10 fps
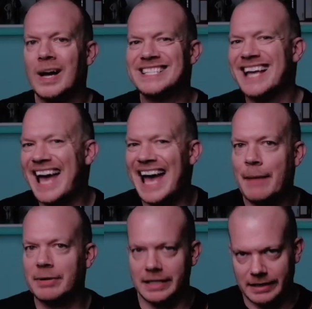
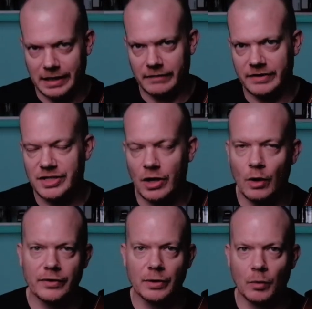happening there? If he's
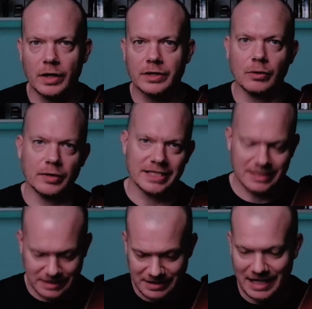over the 1 chord,
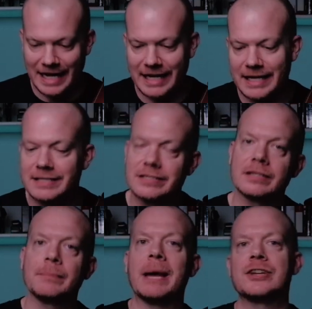he's sliding into the
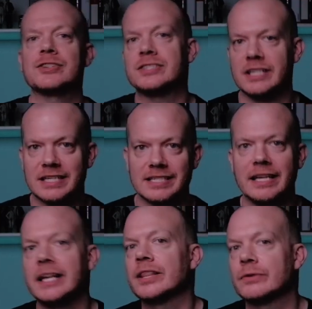major 6th,
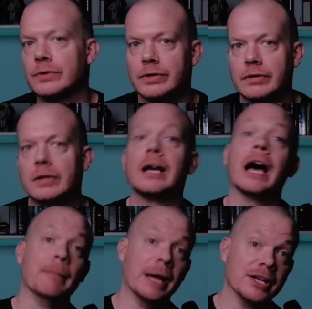hitting the root, a
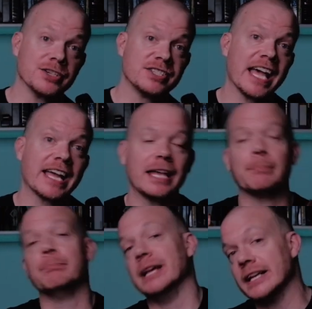major
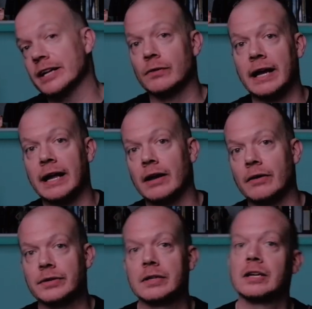2nd, bending
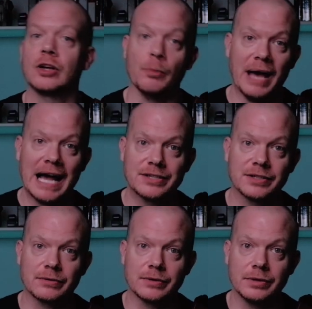around, go back to
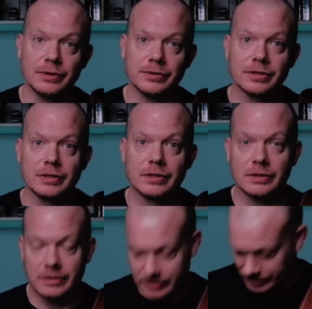the root.
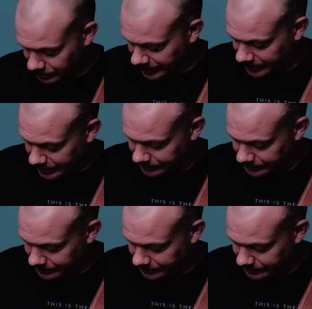You'll hear it.